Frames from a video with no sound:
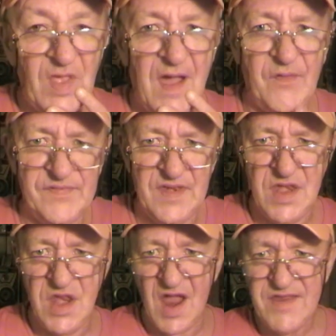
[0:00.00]
I was
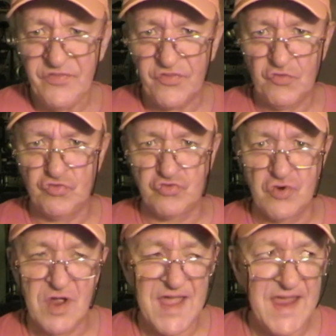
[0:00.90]
in 9th
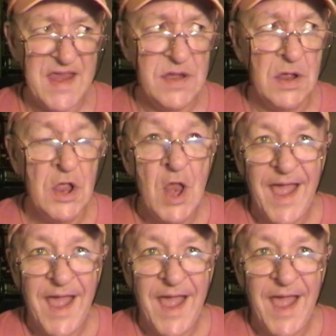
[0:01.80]
grade,